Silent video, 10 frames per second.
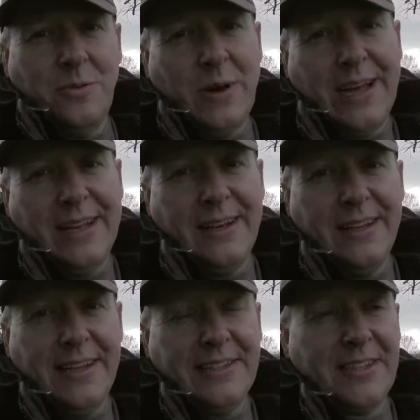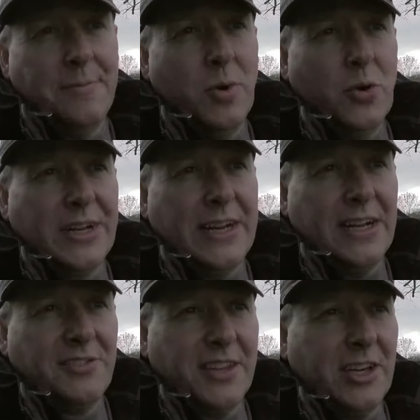Well, it's the morning
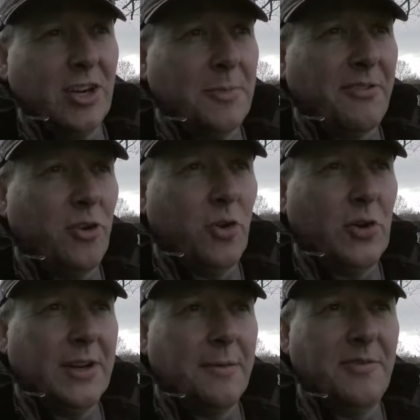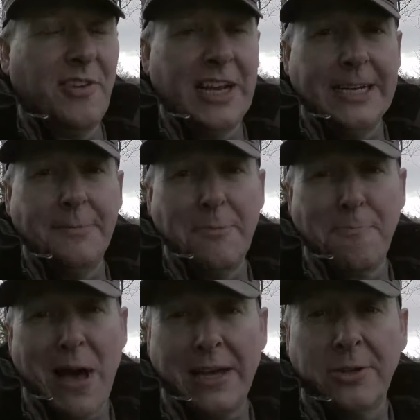after the night before and I'm feeling a bit
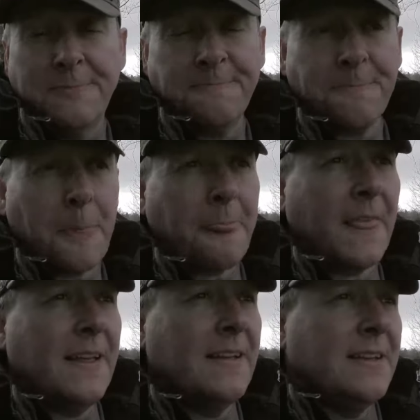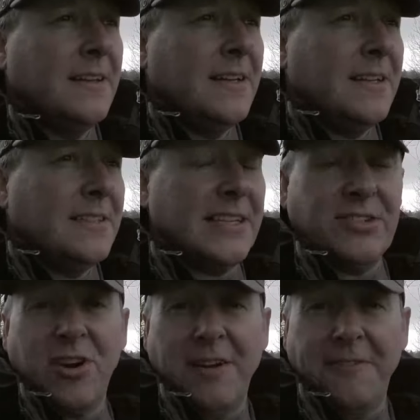pale. So let's
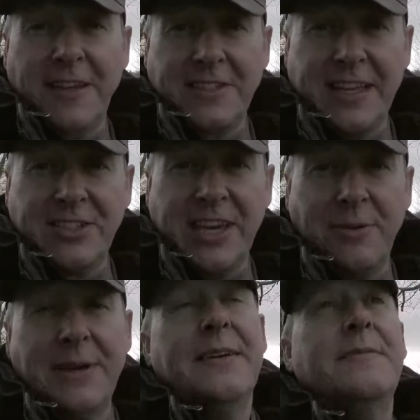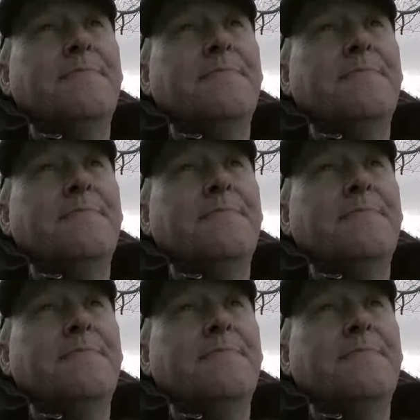try and fix that, shall we?